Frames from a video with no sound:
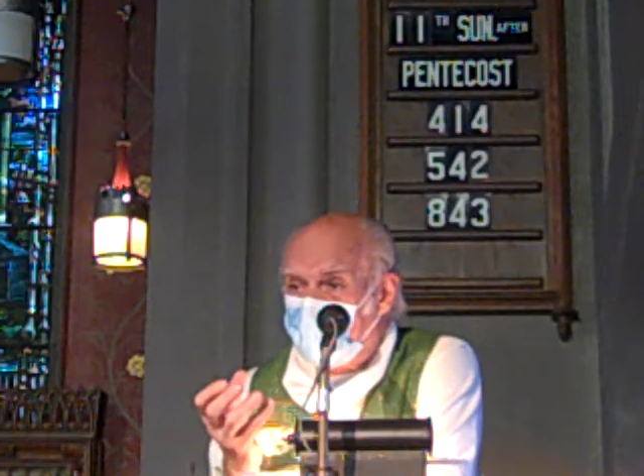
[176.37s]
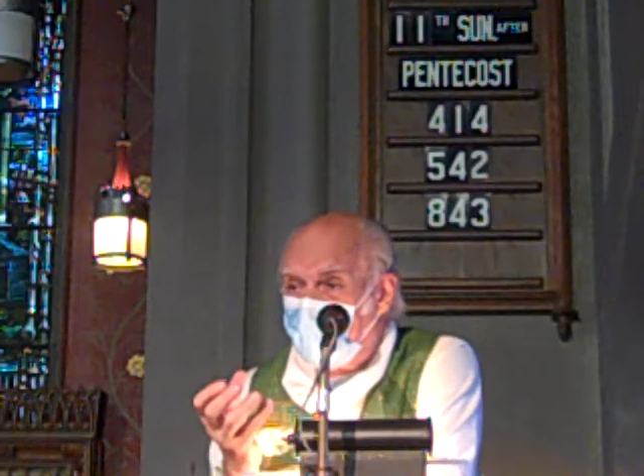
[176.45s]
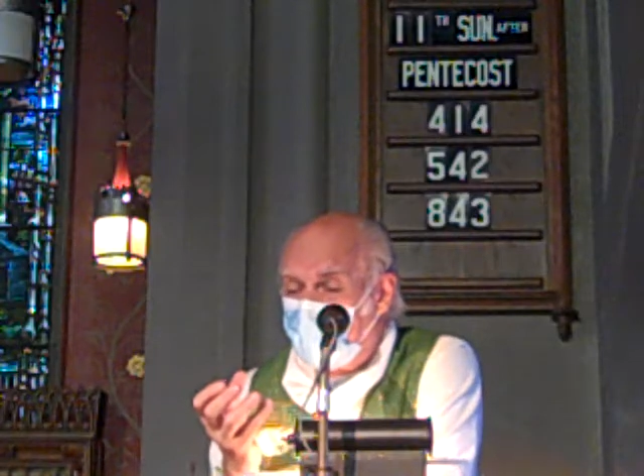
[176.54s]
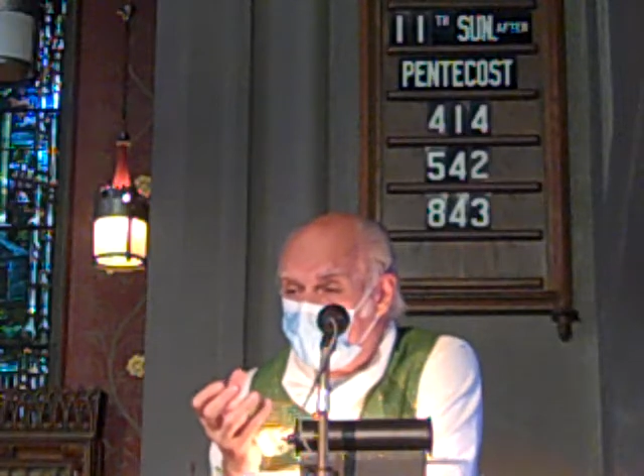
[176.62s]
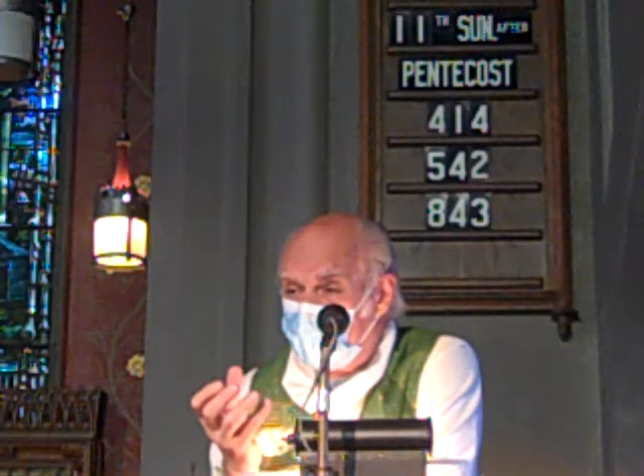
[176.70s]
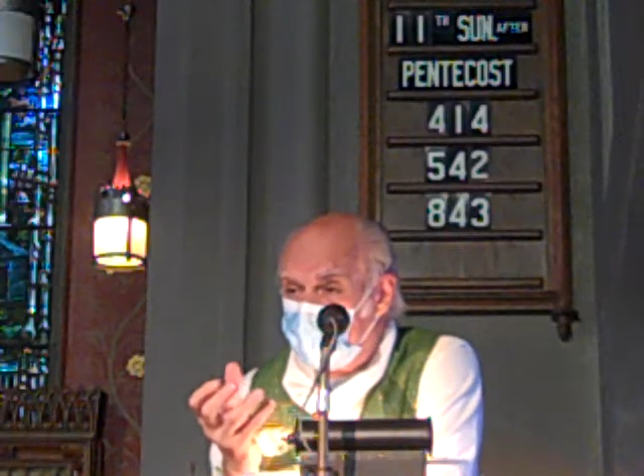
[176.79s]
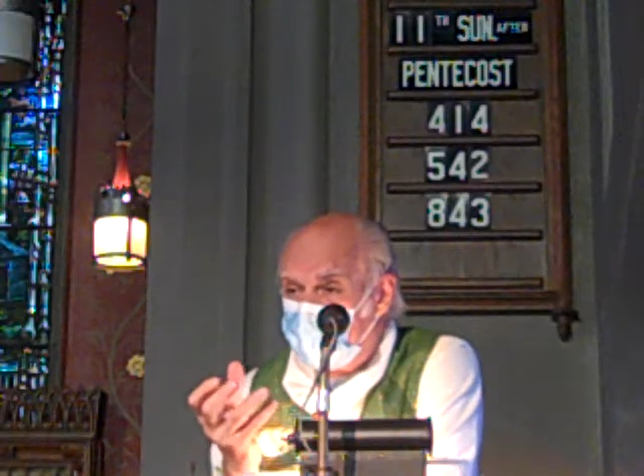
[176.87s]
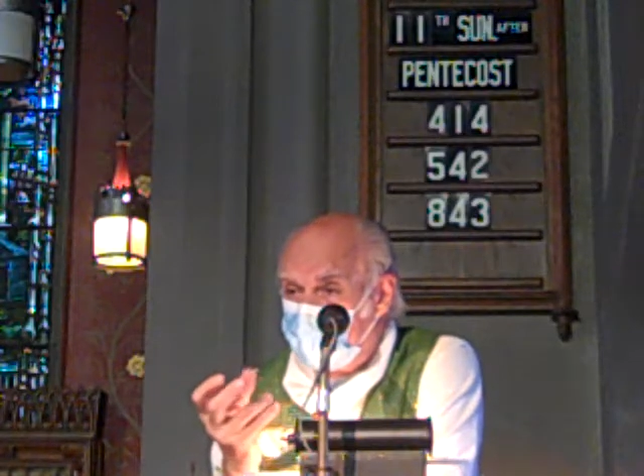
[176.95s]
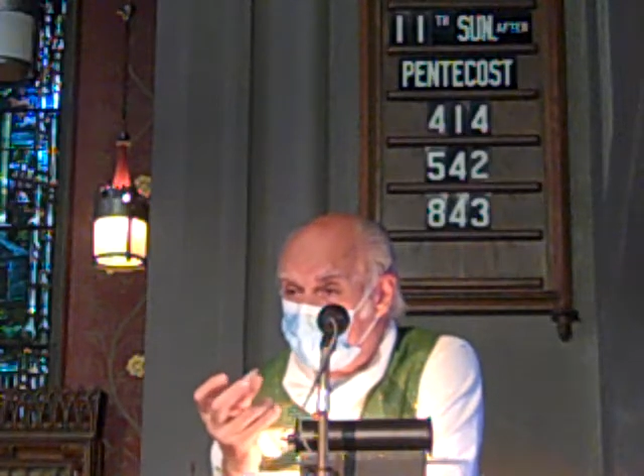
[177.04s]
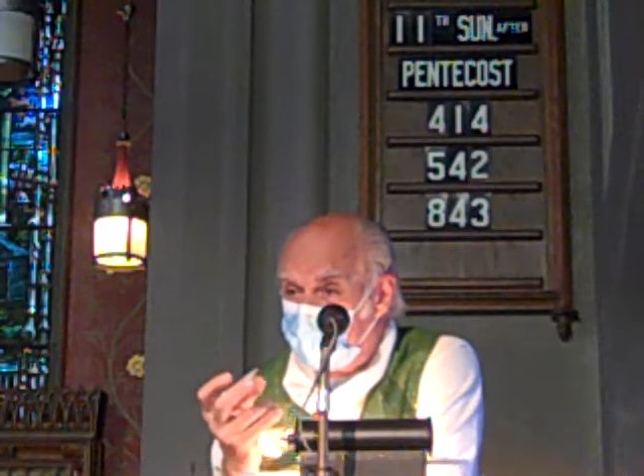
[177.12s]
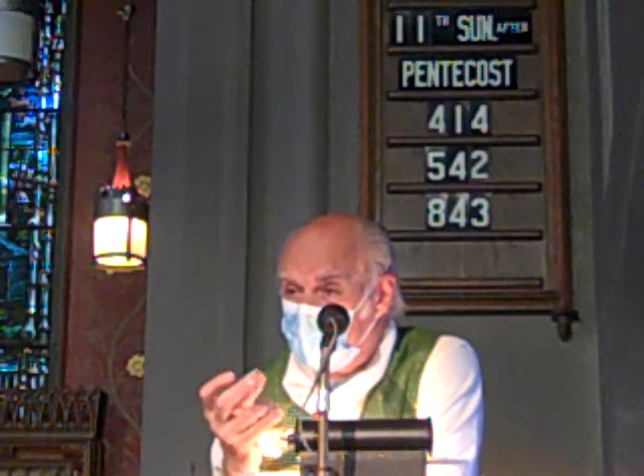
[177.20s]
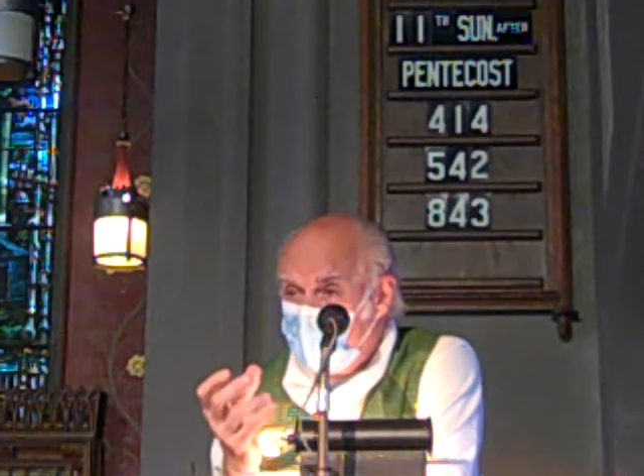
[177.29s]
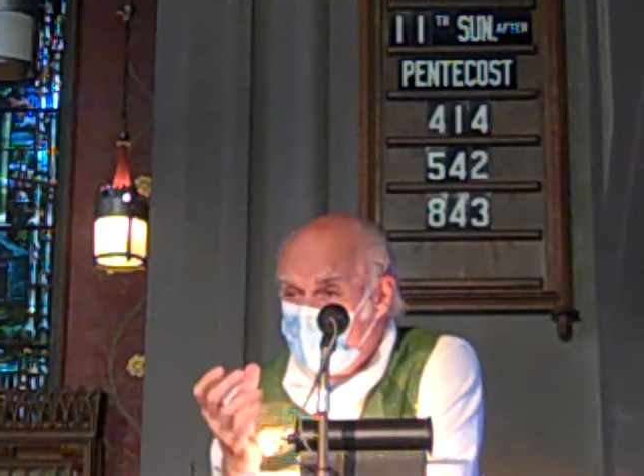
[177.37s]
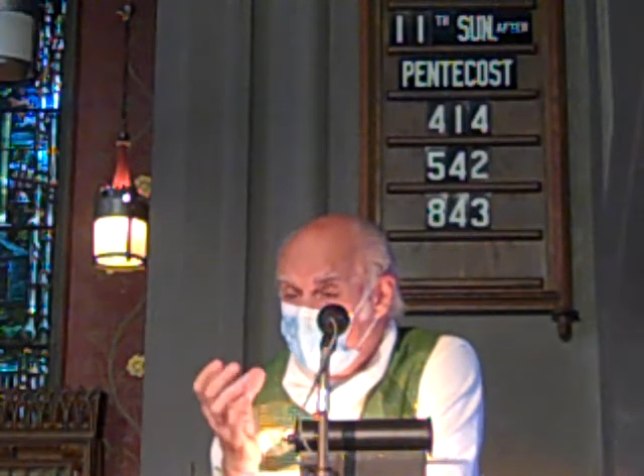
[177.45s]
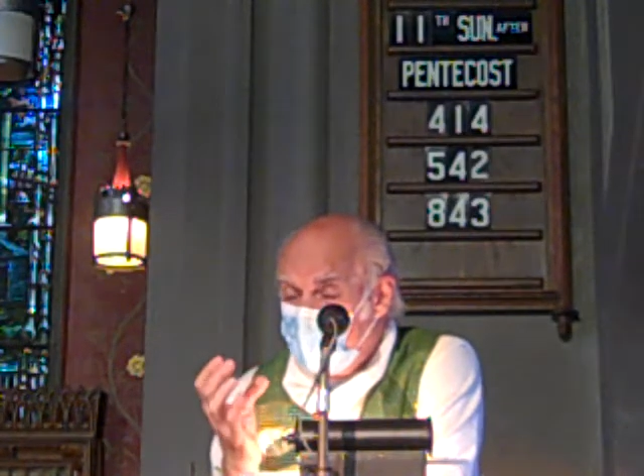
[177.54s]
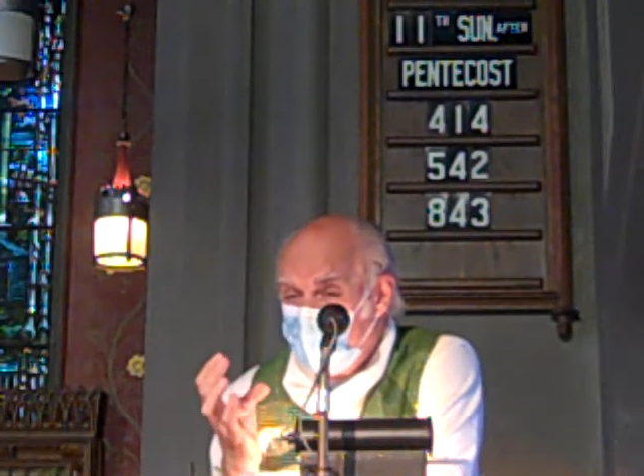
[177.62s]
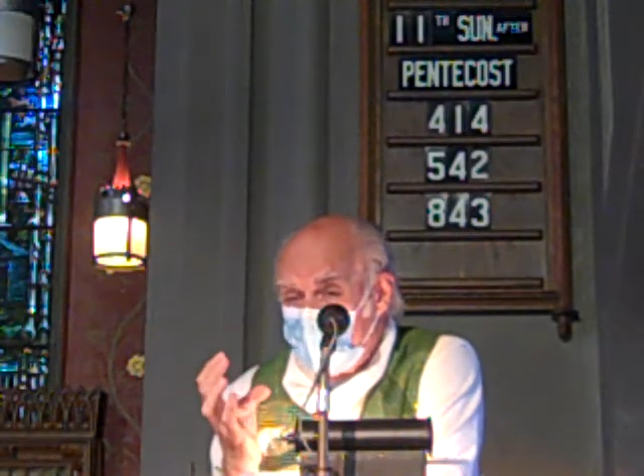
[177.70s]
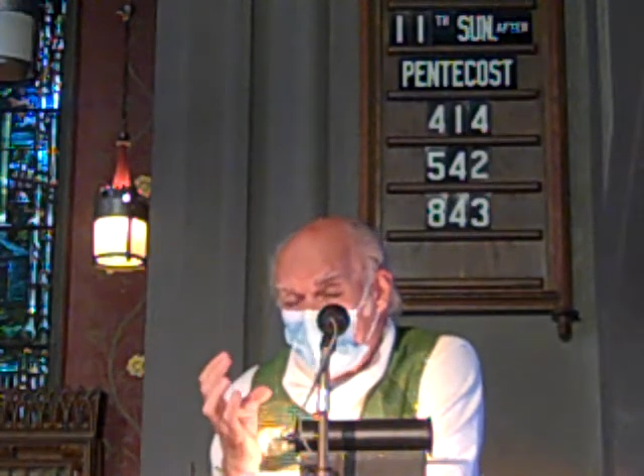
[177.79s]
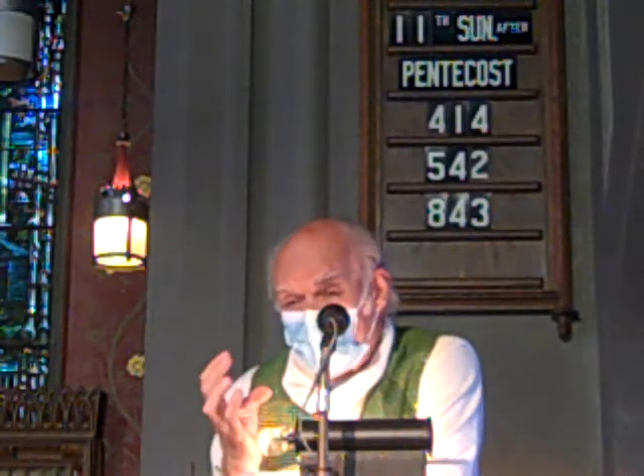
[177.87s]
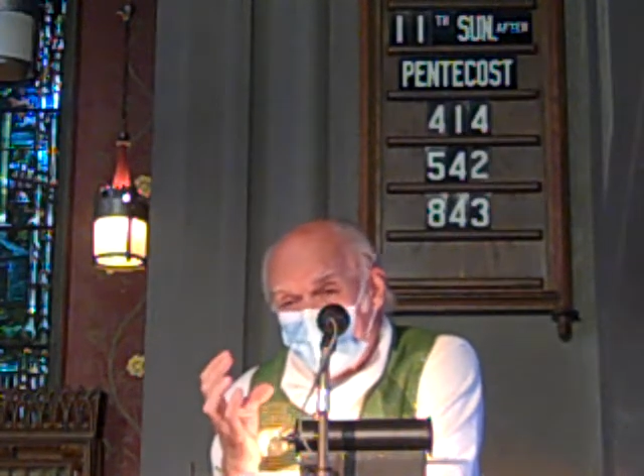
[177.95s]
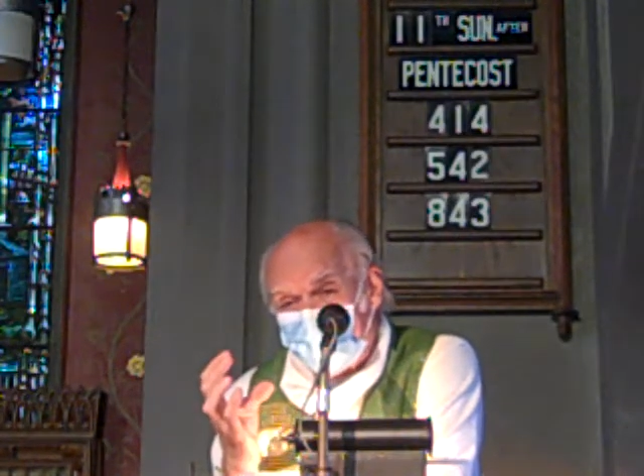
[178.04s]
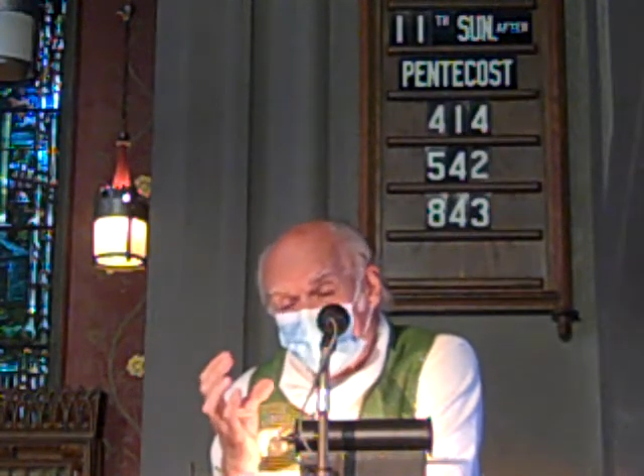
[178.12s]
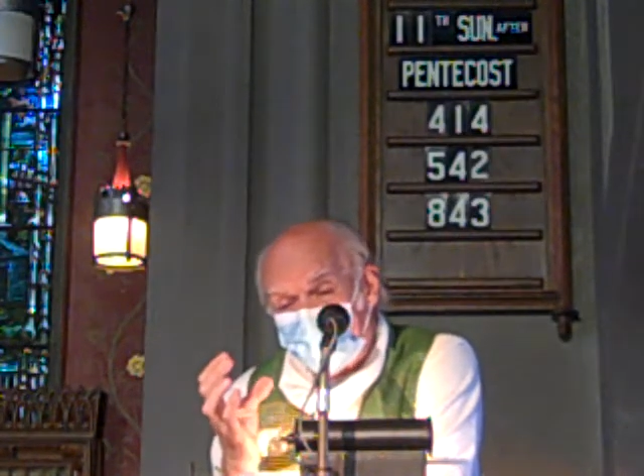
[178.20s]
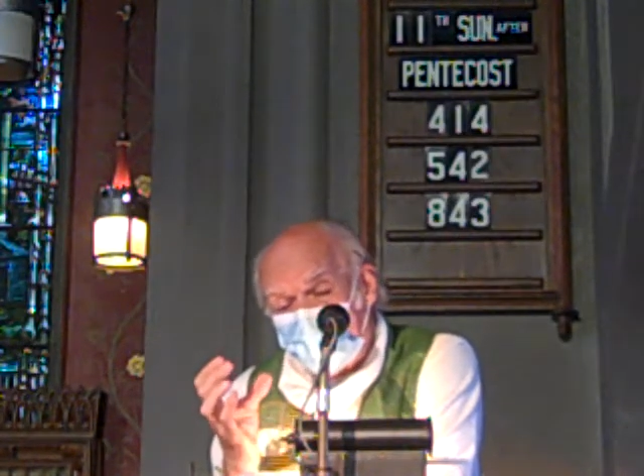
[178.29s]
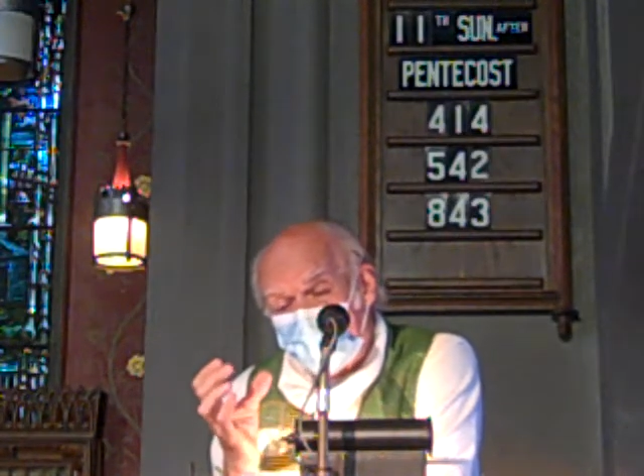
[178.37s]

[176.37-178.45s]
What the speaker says: on here. This